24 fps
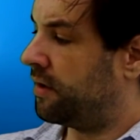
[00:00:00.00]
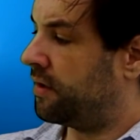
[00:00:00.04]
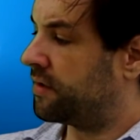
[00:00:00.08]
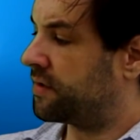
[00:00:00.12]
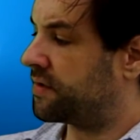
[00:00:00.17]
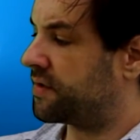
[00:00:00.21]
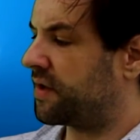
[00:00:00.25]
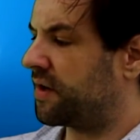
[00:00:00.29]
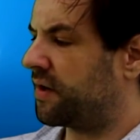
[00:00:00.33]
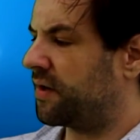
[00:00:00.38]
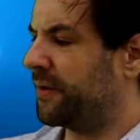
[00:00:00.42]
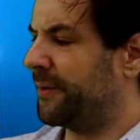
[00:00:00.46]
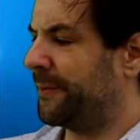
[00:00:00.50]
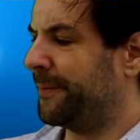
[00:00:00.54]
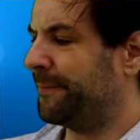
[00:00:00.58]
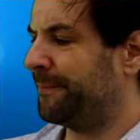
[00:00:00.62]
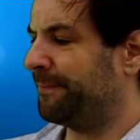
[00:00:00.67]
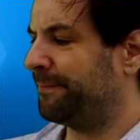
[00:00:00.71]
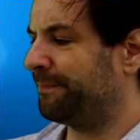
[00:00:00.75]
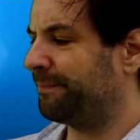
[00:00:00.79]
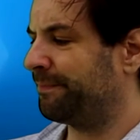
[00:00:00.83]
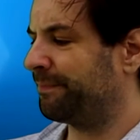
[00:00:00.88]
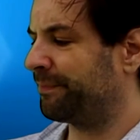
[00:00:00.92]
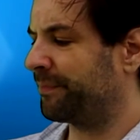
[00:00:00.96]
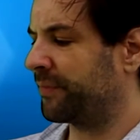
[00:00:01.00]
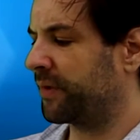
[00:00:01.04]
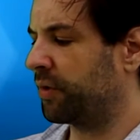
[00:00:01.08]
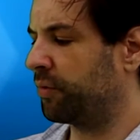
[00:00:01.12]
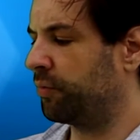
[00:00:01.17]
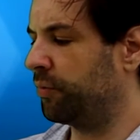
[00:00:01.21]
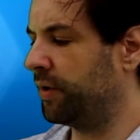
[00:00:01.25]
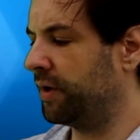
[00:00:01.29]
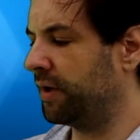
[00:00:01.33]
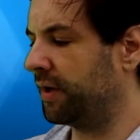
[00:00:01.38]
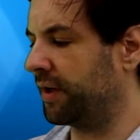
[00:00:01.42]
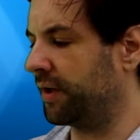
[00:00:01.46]
So
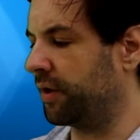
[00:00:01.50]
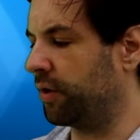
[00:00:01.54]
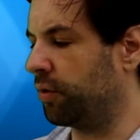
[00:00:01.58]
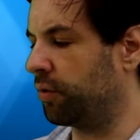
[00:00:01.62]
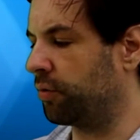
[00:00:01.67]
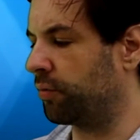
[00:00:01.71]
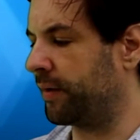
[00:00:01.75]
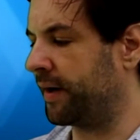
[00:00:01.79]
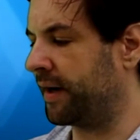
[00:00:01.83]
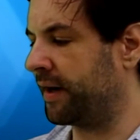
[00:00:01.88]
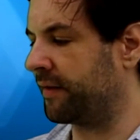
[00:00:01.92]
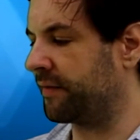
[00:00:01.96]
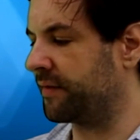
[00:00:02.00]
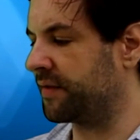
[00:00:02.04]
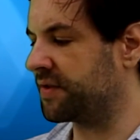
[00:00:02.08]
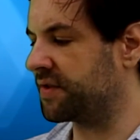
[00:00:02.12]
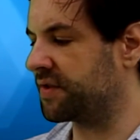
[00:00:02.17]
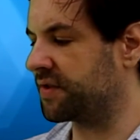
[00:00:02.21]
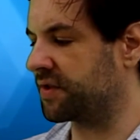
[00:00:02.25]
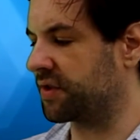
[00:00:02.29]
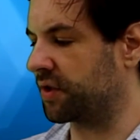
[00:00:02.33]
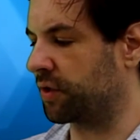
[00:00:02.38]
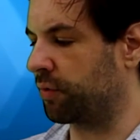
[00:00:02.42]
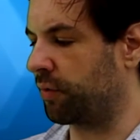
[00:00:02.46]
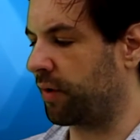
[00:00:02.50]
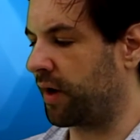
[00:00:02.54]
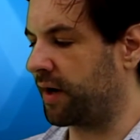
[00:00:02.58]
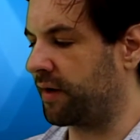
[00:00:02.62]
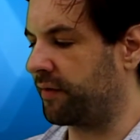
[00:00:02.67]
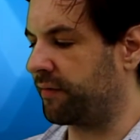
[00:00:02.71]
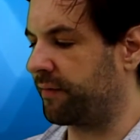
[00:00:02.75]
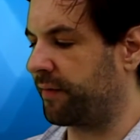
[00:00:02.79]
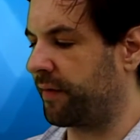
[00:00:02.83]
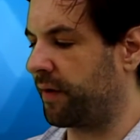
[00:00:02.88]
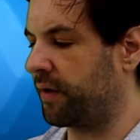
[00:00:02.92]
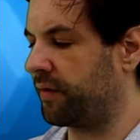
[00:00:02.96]
really all round this is a great
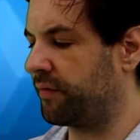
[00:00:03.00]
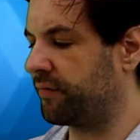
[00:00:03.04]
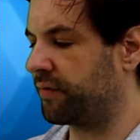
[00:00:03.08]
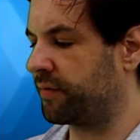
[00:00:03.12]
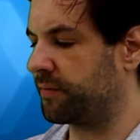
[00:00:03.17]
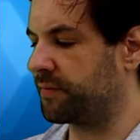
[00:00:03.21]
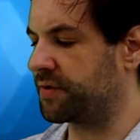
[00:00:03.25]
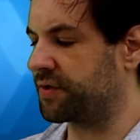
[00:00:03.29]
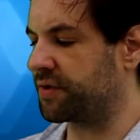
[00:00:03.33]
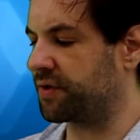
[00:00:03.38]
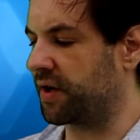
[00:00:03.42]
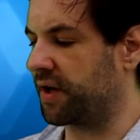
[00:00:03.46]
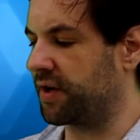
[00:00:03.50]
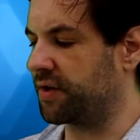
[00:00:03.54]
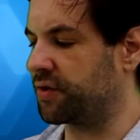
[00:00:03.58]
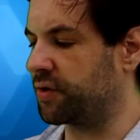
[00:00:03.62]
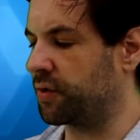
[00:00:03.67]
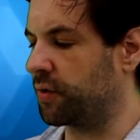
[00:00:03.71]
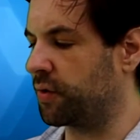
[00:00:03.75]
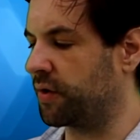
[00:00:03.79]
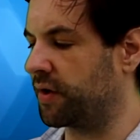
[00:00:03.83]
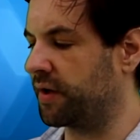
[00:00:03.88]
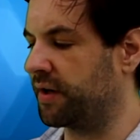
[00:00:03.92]
phone from Straight Talk,